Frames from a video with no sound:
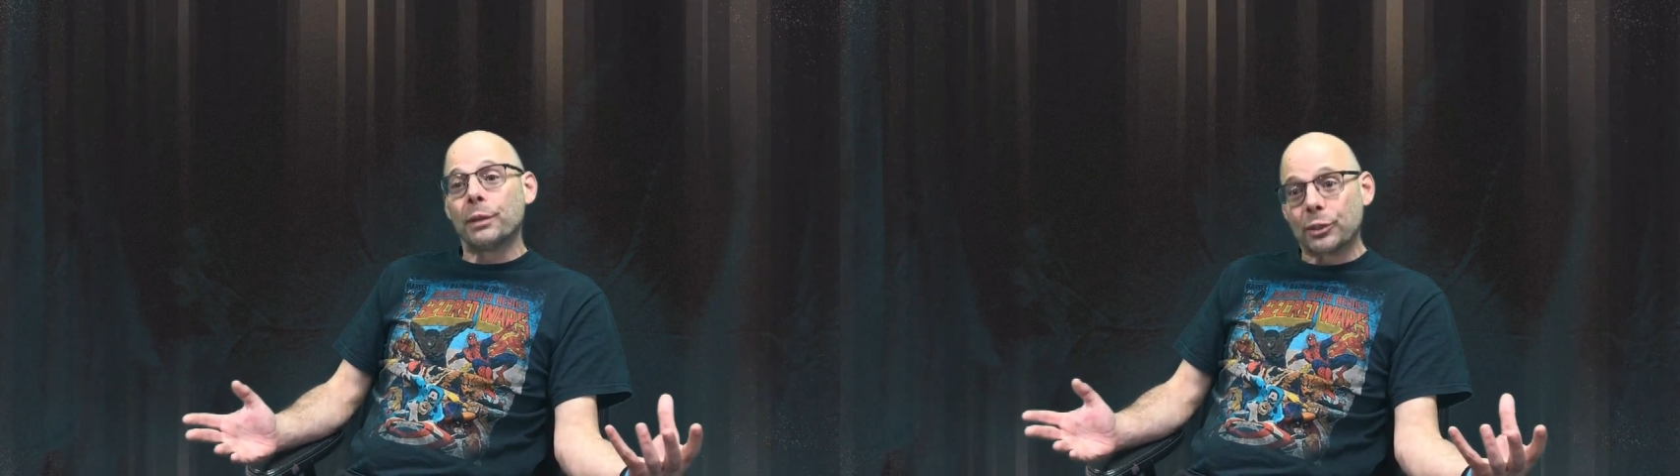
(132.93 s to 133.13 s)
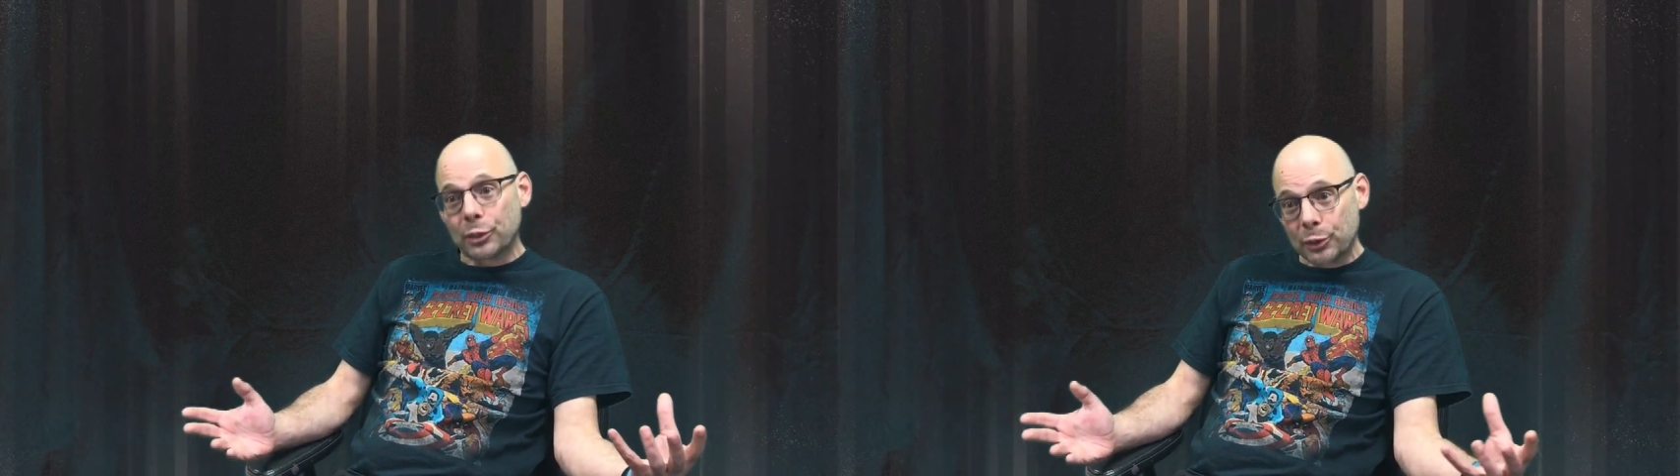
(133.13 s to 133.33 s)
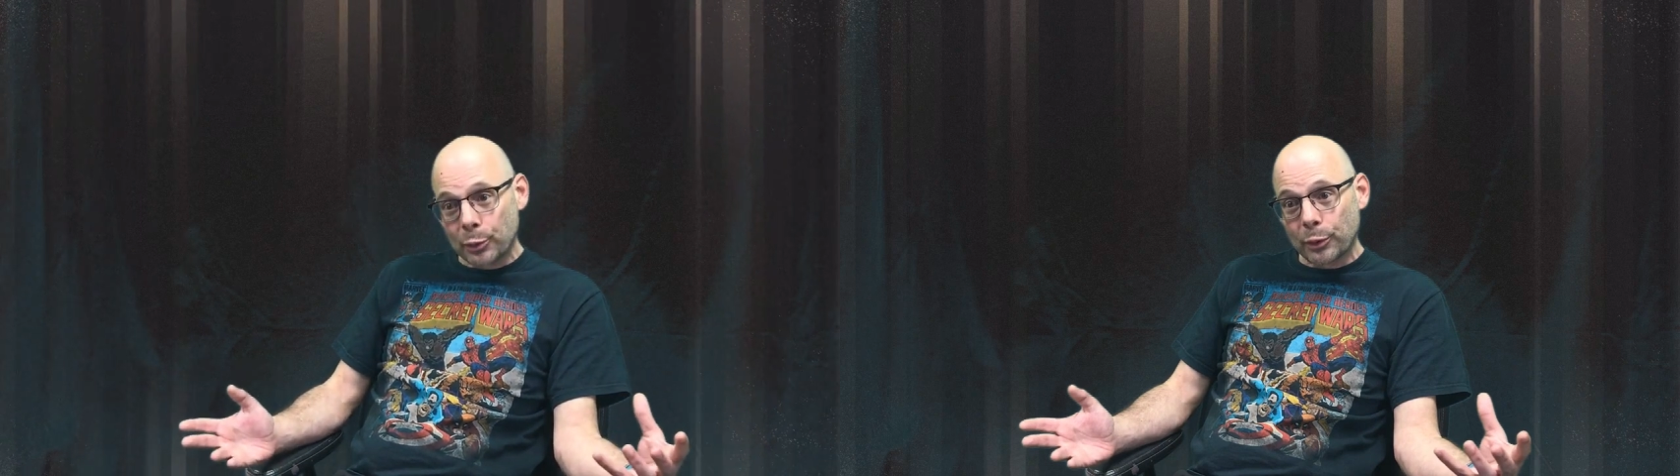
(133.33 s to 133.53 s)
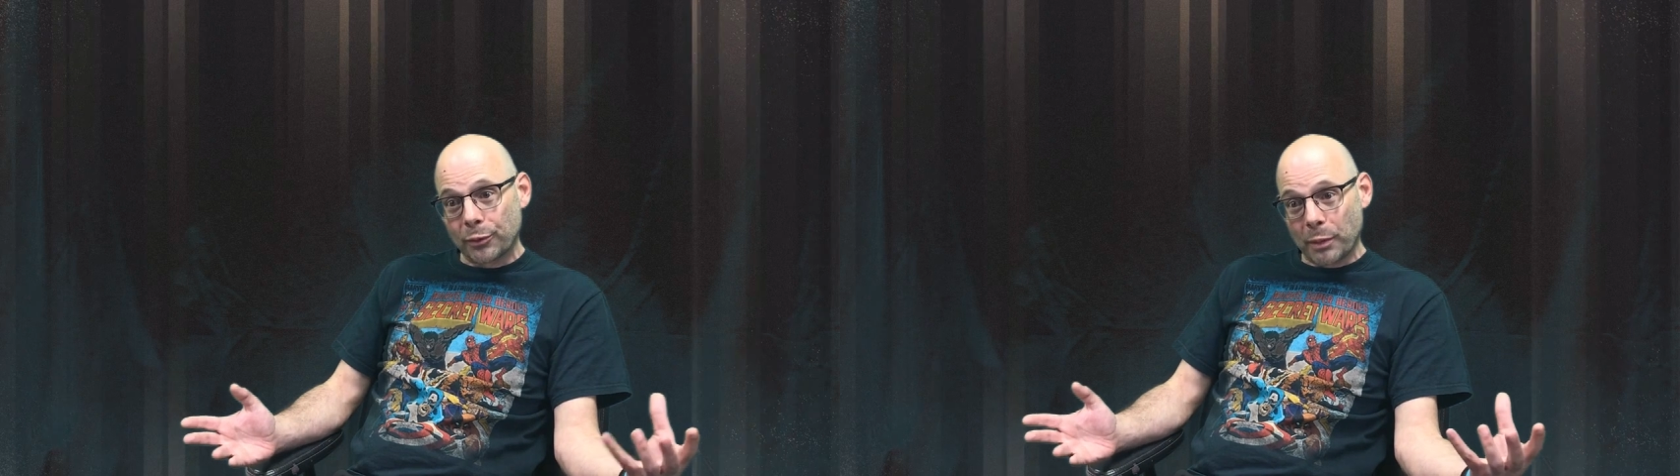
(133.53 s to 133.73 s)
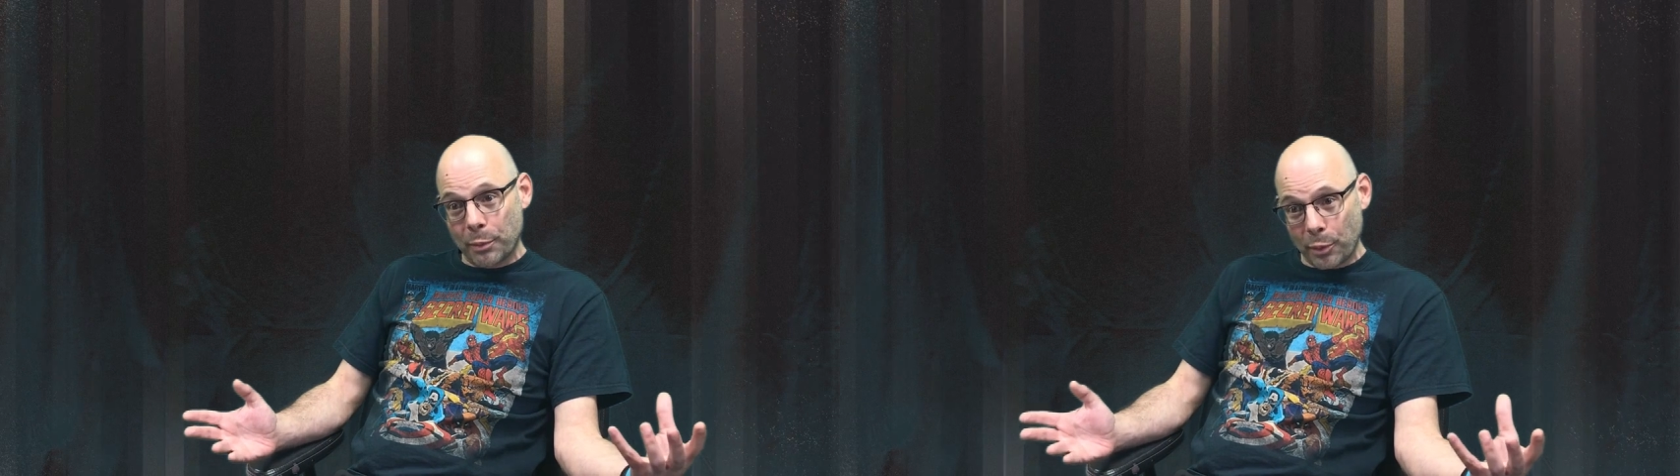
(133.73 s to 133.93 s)
be a steward
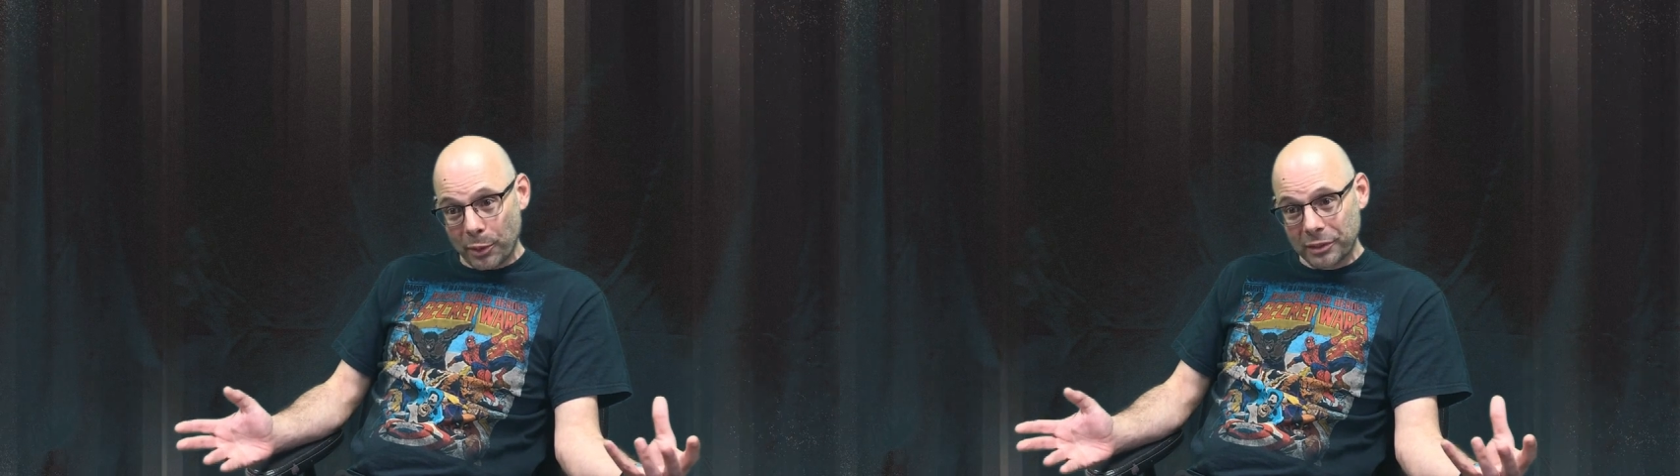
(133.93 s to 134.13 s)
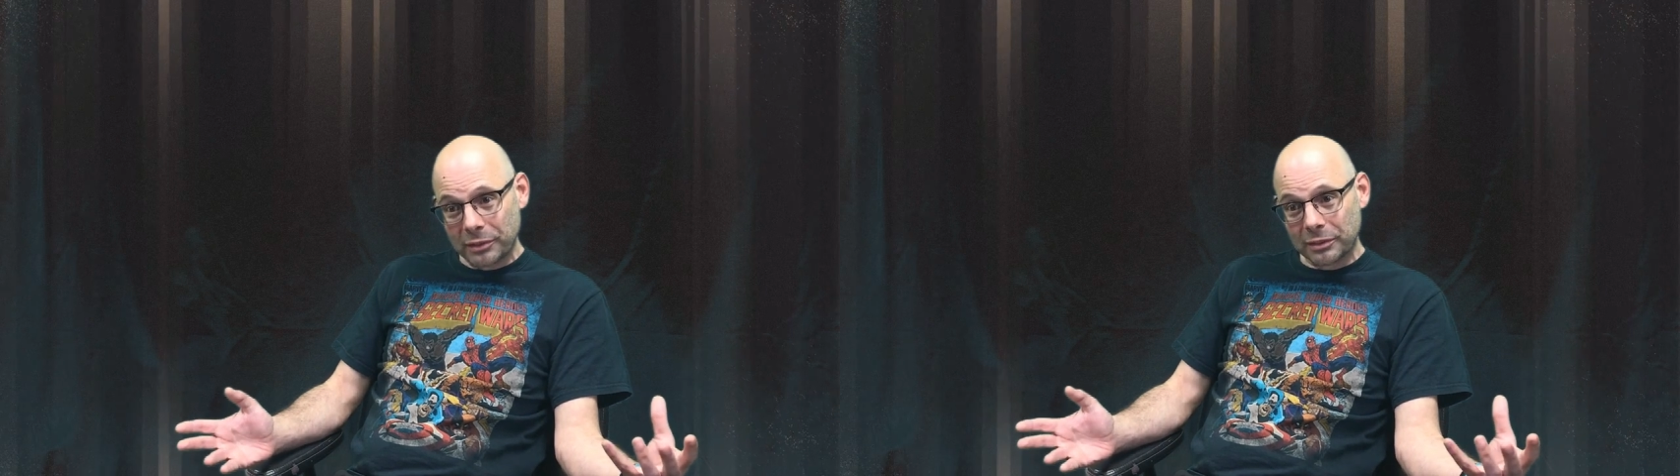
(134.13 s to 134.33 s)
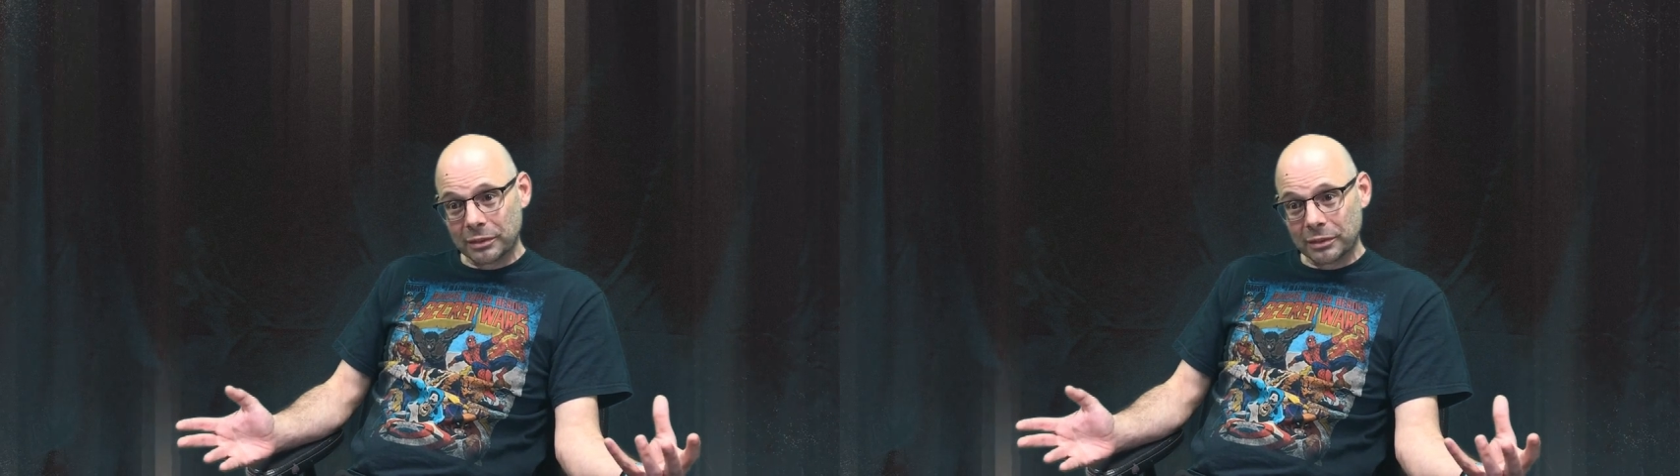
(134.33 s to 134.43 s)
of my boys.